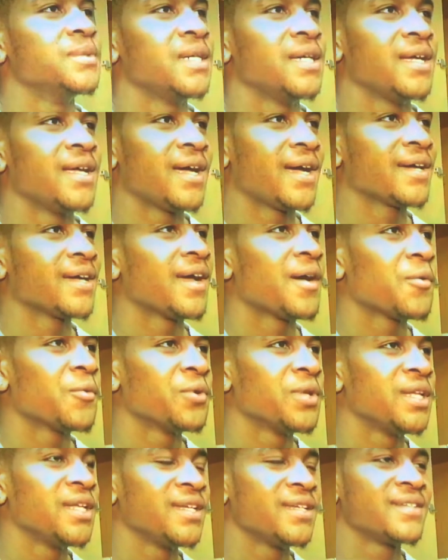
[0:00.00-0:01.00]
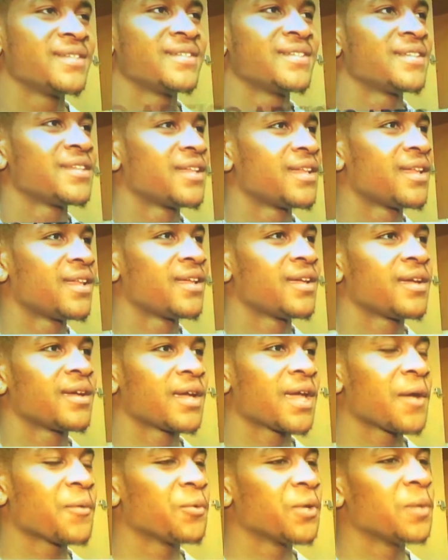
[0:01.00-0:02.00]
Man, I, I really
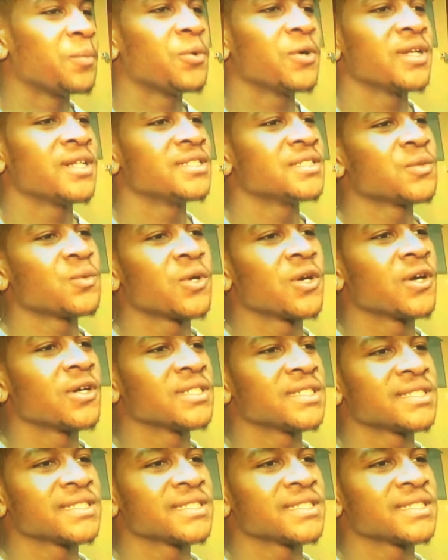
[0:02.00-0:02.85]
can't really put it into words.